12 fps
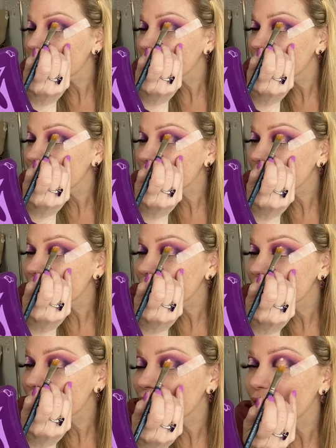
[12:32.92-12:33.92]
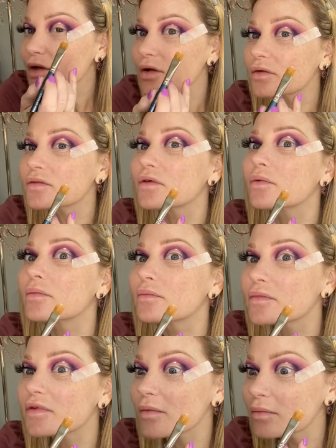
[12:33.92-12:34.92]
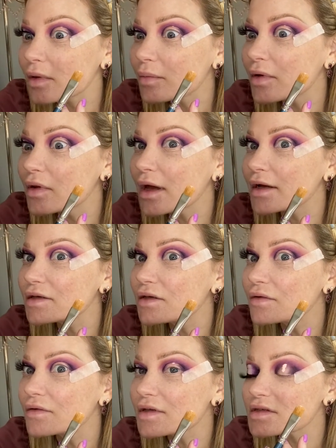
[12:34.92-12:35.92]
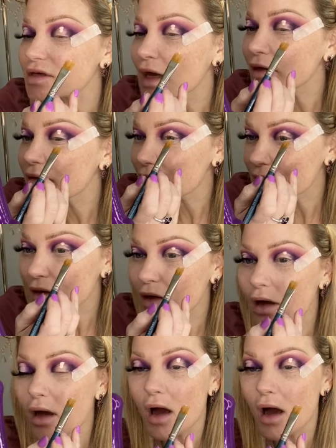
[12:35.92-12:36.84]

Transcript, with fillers: you normally do. I know some some people like to do this kind of thing.